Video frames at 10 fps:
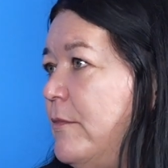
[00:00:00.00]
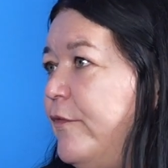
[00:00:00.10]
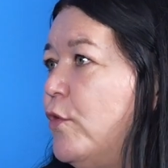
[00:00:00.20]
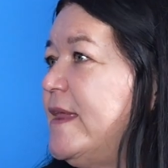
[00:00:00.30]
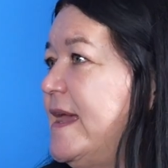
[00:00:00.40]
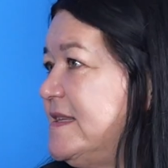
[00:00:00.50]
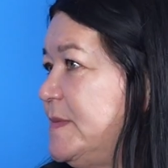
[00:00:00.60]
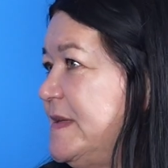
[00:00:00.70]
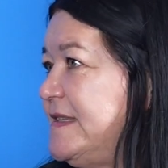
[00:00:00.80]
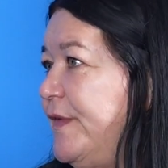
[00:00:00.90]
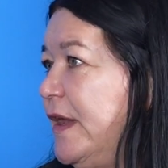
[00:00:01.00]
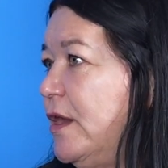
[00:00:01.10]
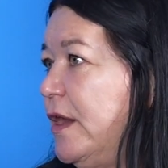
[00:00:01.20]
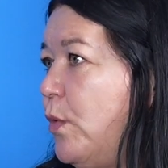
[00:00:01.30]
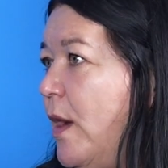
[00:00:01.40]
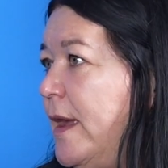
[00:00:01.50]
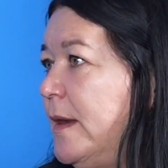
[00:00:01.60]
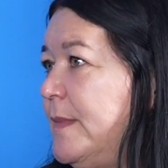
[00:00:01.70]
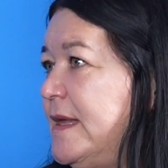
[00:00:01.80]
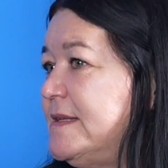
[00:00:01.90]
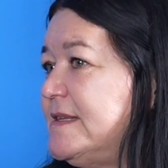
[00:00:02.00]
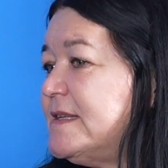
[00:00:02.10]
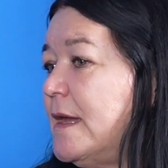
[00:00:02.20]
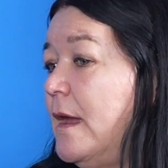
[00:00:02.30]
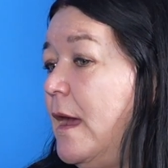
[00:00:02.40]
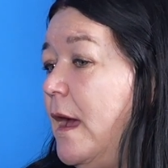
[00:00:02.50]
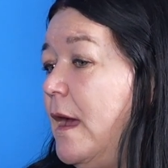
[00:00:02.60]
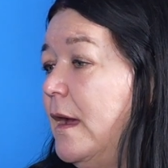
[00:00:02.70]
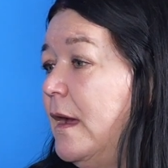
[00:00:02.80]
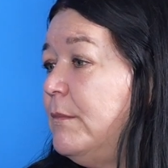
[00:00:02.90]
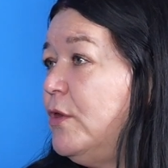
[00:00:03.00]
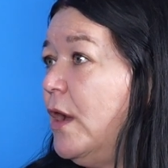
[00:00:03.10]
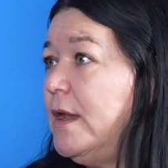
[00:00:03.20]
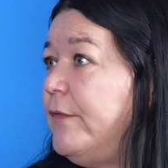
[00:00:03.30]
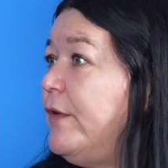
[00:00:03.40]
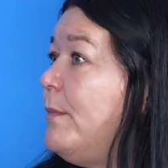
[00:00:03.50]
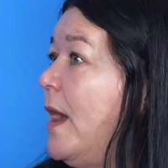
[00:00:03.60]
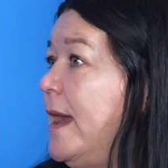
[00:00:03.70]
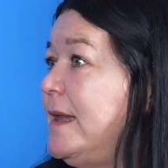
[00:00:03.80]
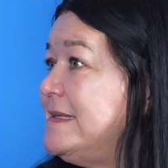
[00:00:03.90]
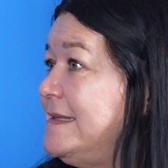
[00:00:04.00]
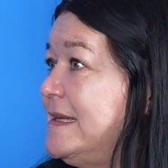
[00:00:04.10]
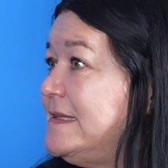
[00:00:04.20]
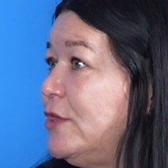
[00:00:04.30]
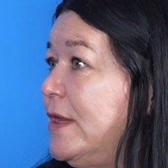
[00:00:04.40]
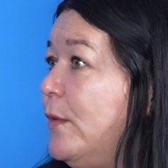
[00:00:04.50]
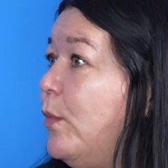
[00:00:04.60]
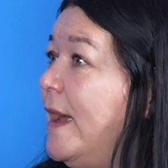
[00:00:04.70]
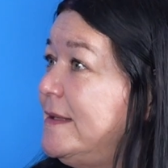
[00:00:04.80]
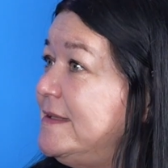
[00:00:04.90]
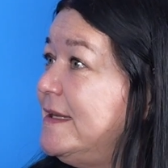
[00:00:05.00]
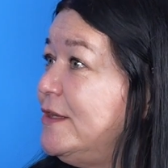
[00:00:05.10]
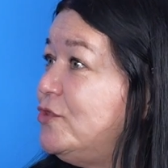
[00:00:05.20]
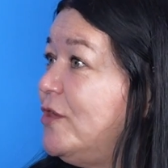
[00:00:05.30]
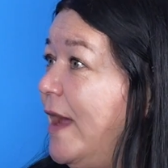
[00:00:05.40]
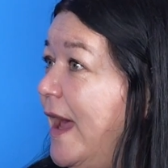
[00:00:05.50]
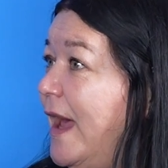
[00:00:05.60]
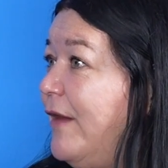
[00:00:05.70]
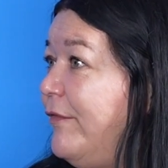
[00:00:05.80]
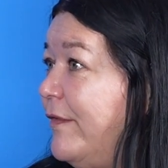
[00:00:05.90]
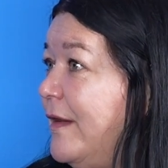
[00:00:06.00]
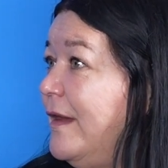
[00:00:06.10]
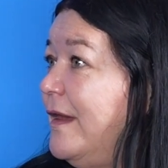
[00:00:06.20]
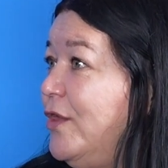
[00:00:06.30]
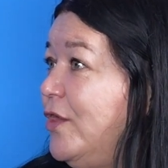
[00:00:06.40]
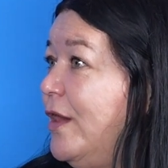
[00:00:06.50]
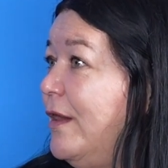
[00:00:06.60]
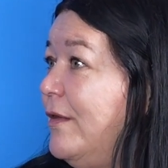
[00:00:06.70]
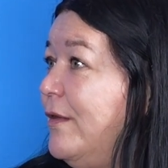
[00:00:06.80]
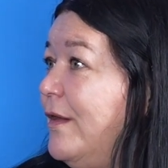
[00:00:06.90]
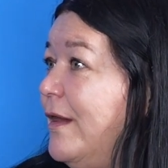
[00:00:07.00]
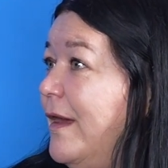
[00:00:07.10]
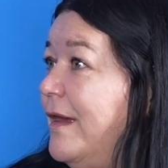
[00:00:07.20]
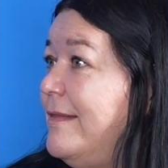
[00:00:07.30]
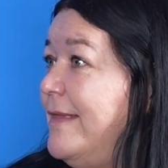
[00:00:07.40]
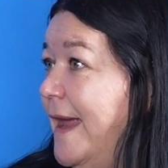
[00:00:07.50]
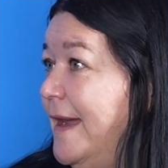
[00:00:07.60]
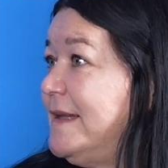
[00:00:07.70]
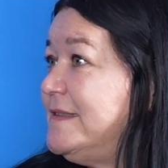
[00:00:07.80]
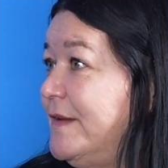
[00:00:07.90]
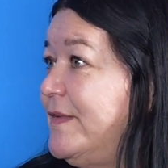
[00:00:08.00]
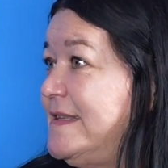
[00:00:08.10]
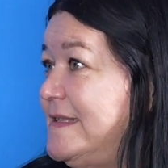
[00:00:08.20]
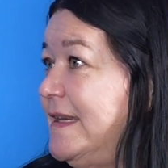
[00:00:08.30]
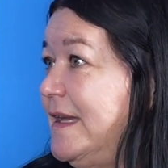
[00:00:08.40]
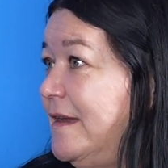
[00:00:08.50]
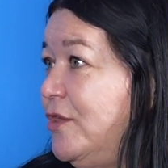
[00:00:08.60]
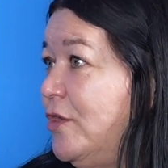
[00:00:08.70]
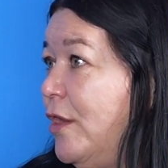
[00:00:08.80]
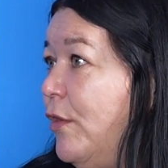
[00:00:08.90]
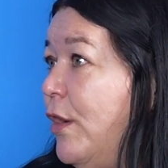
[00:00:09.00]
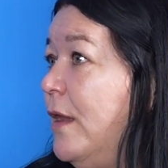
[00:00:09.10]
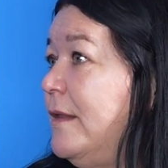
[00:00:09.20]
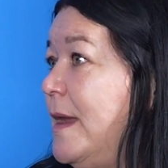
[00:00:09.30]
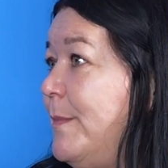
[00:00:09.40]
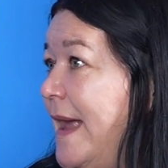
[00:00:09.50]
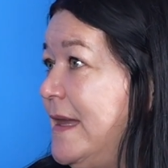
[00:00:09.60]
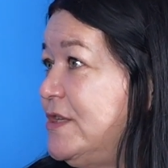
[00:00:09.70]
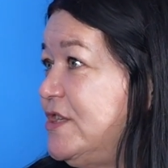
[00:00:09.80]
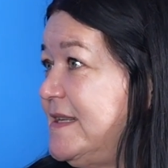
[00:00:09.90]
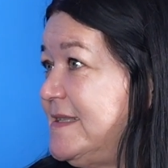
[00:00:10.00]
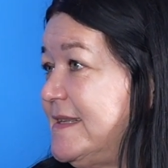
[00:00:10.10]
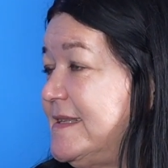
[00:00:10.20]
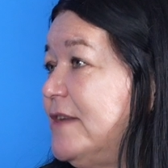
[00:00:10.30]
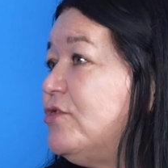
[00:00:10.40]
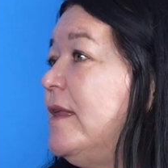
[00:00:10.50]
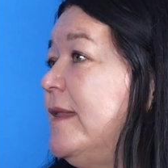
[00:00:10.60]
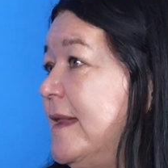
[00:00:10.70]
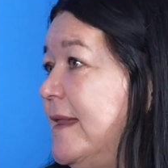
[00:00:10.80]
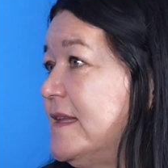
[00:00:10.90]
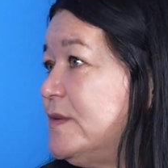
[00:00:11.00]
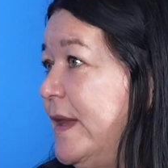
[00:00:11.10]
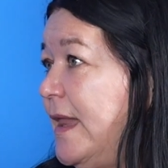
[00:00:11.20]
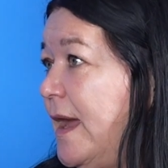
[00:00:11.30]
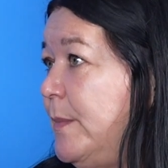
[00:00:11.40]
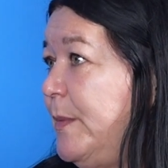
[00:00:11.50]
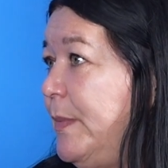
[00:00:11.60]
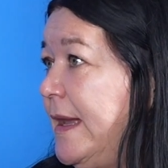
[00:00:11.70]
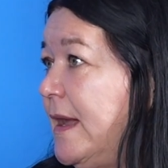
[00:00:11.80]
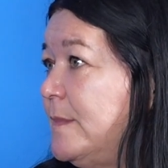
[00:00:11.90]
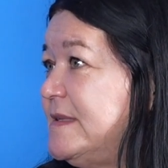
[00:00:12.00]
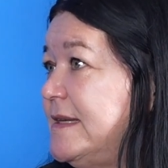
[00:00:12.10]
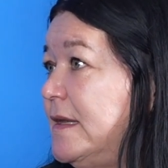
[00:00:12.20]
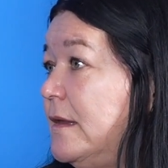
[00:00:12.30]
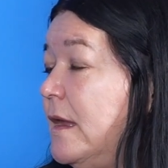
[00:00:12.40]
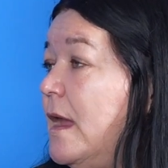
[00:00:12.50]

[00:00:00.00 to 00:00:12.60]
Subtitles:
for their specific requirements, not every mine is necessarily wanting to have, that activity, on their balance sheets, etc. And then that's when the IPP comes in.